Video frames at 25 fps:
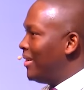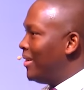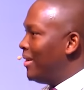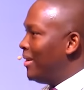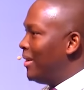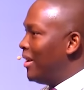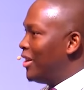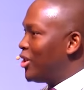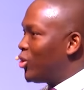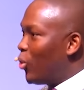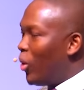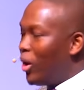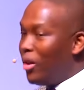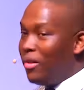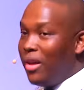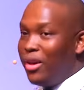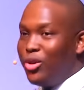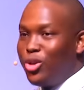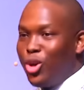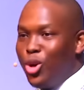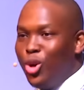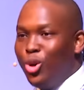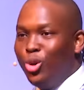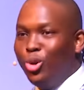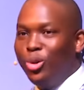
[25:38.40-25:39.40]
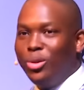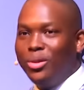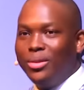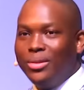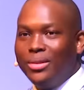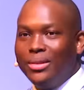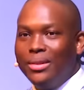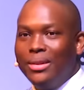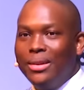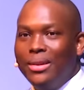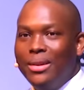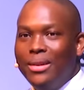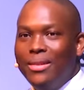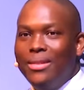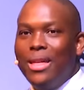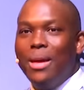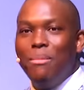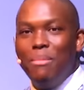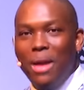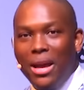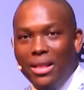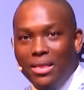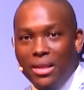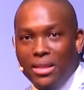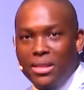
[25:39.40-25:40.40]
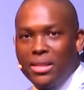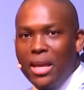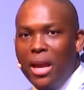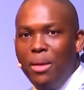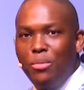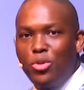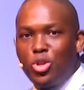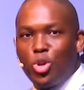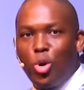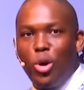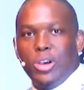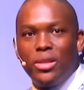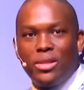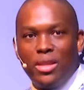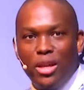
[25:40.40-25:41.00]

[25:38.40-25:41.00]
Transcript: And so what do? They make the same choice,